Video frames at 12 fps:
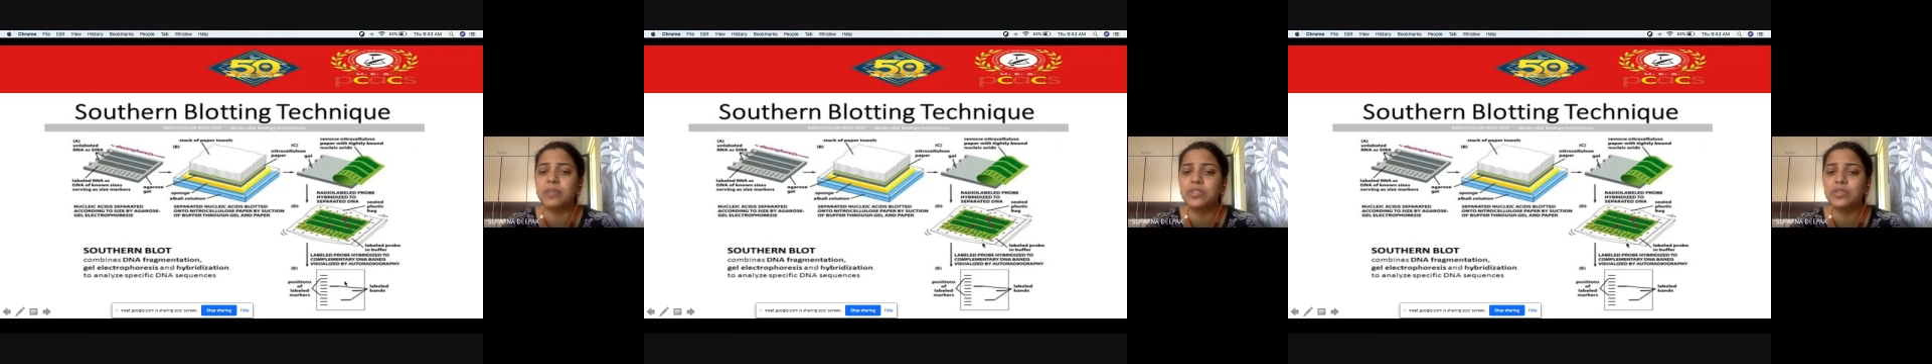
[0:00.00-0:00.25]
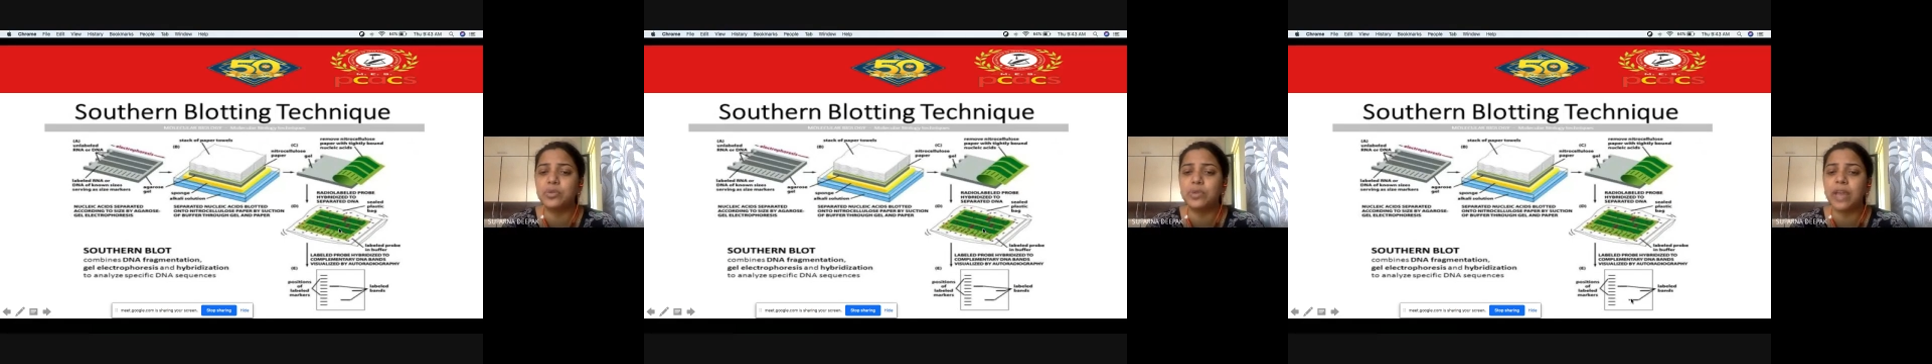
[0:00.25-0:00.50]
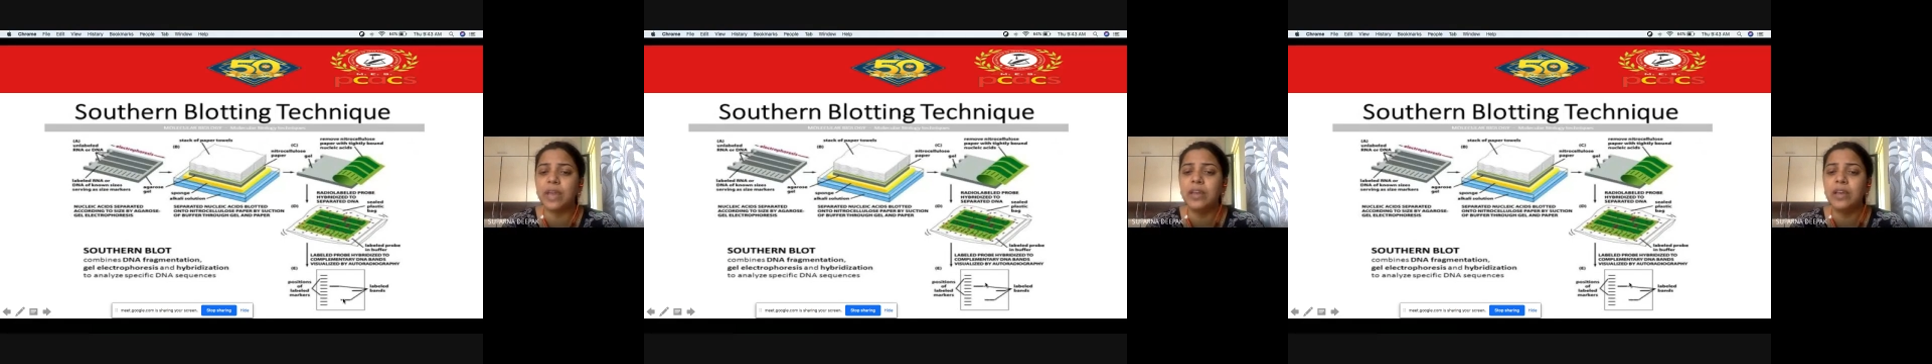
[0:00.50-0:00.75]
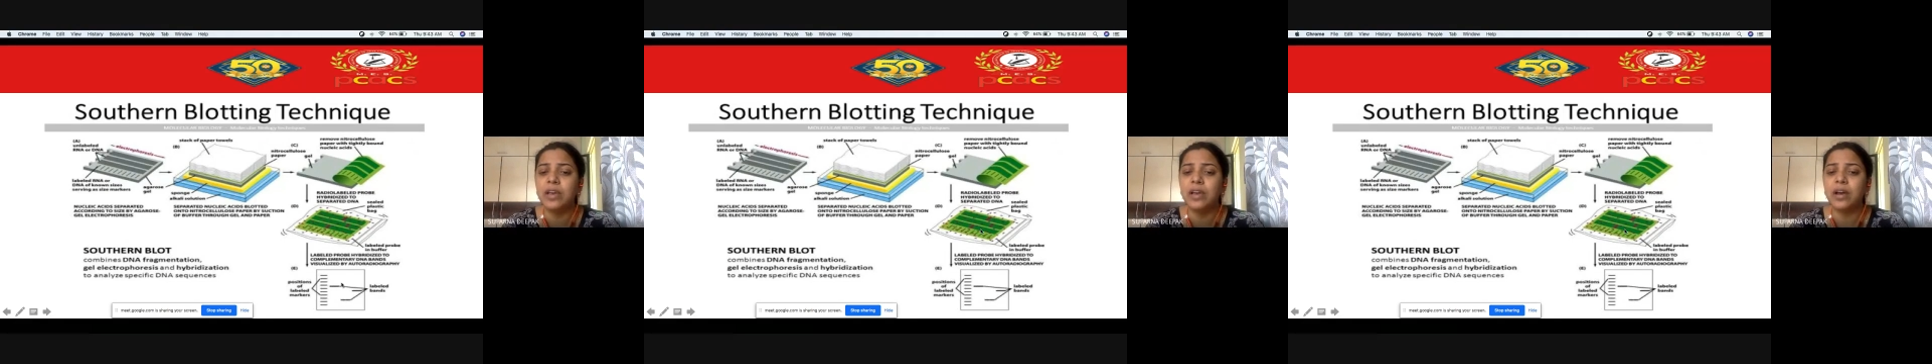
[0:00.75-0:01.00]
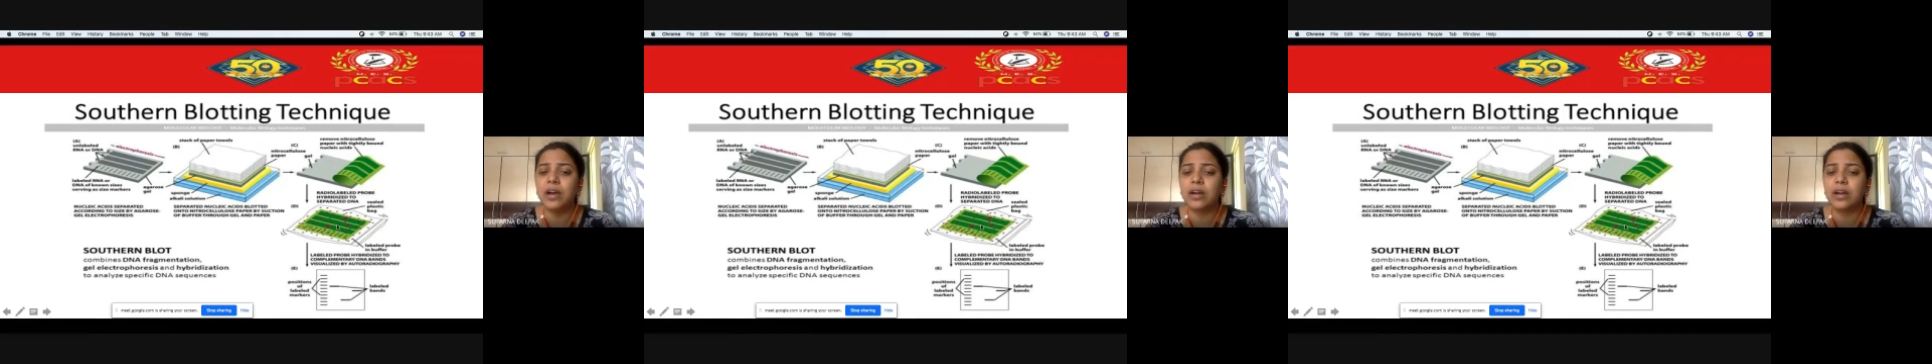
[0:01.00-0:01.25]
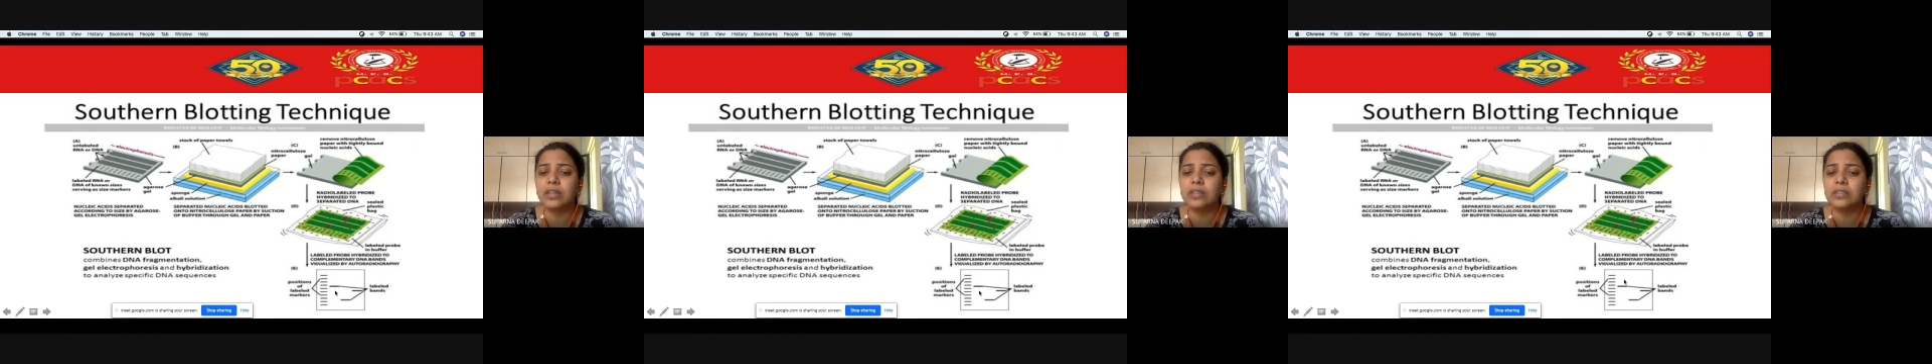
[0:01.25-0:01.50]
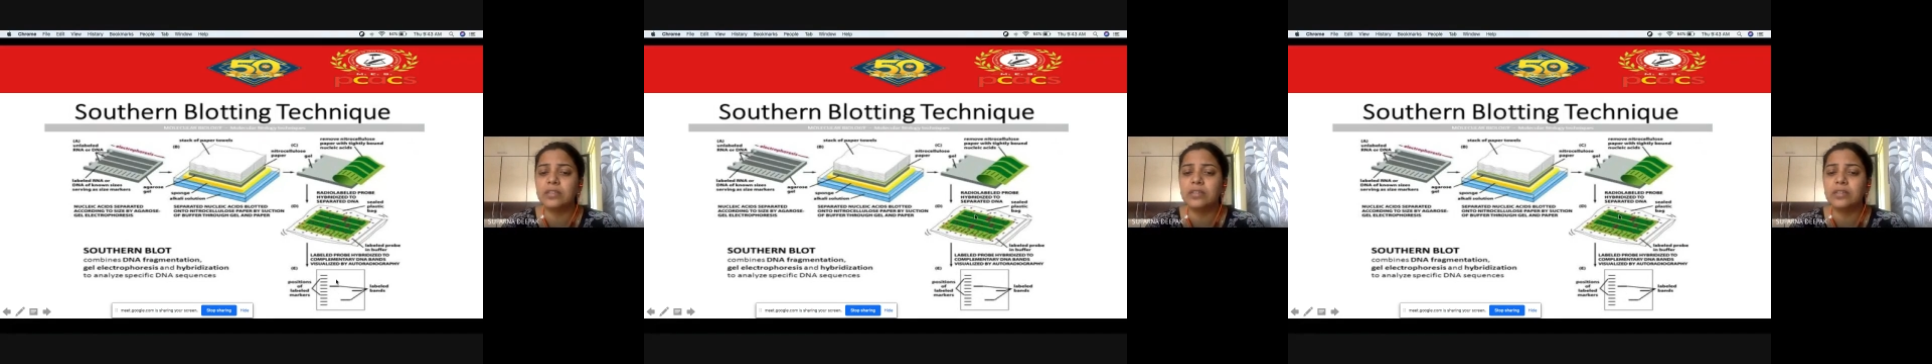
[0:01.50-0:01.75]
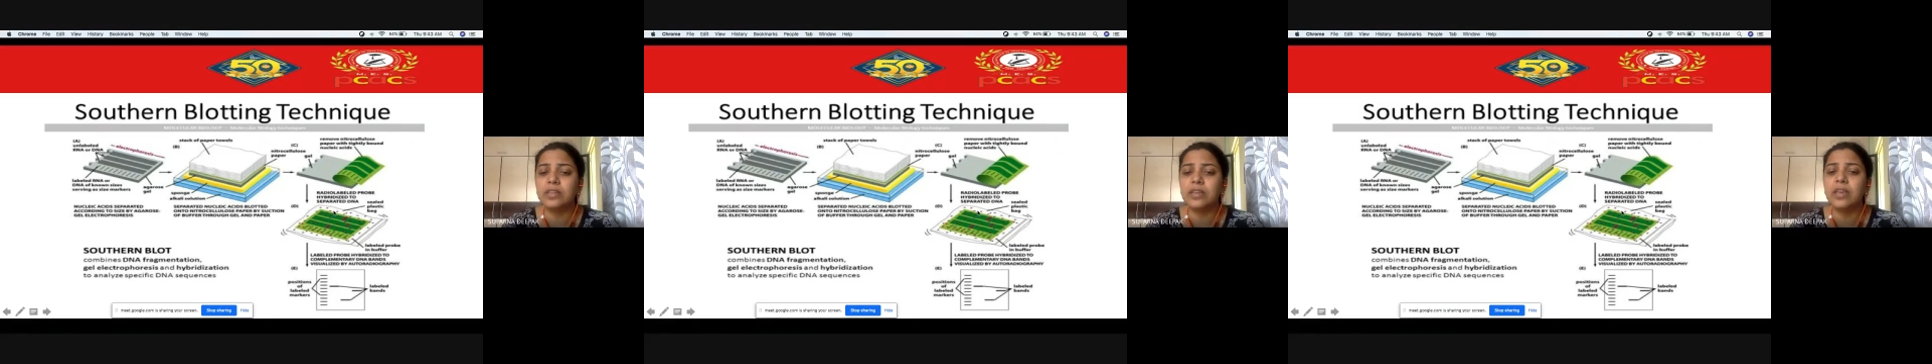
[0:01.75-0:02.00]
means you can
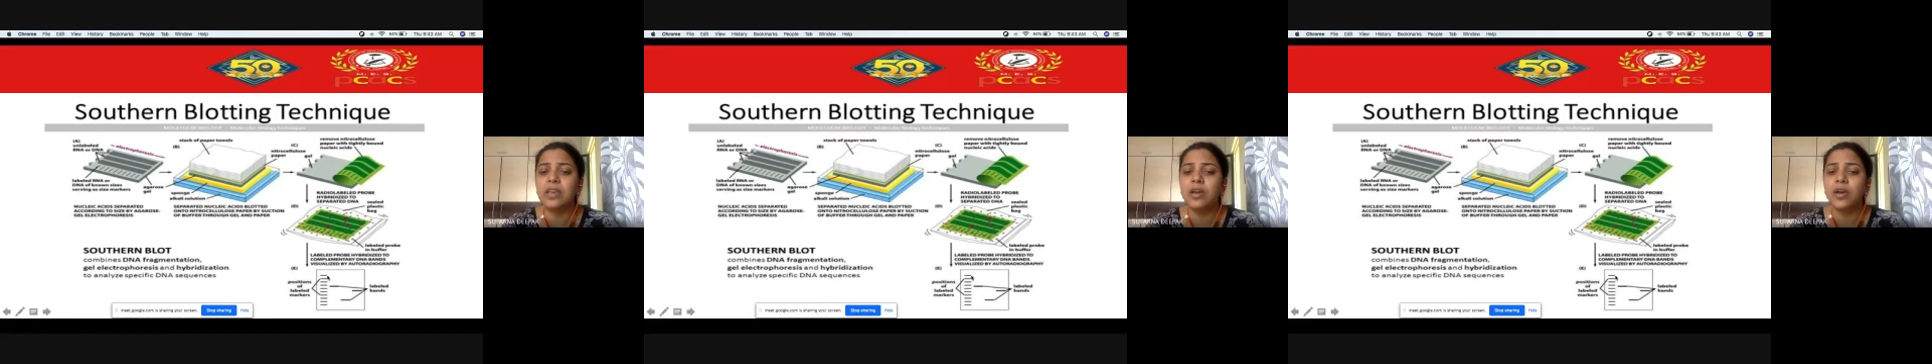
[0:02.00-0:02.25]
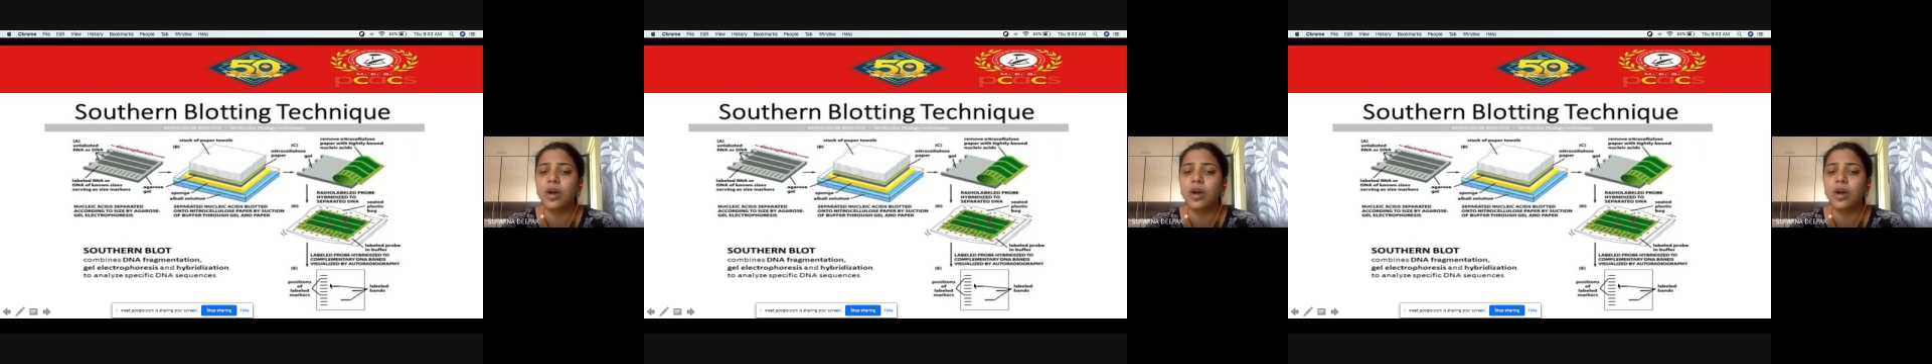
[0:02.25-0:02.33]
consider the